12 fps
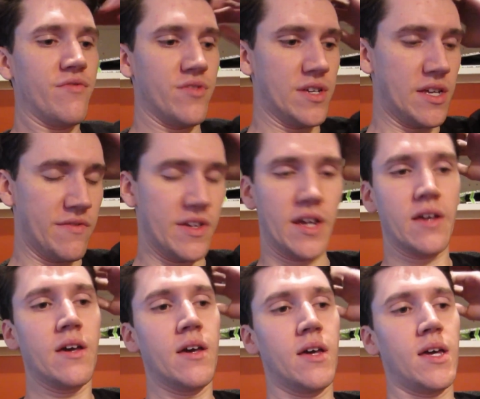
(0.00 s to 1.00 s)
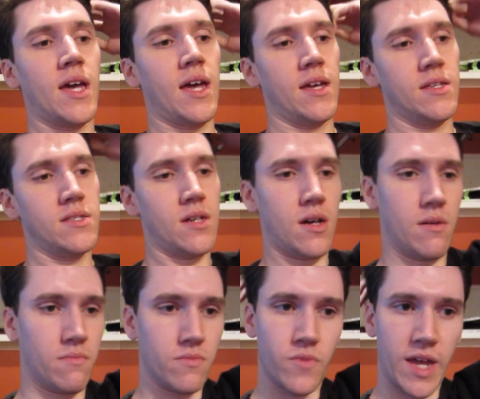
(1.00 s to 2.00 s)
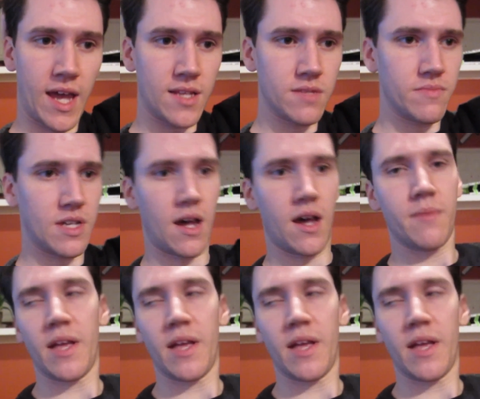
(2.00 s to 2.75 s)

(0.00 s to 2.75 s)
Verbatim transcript: for the evening. And um, we had some time.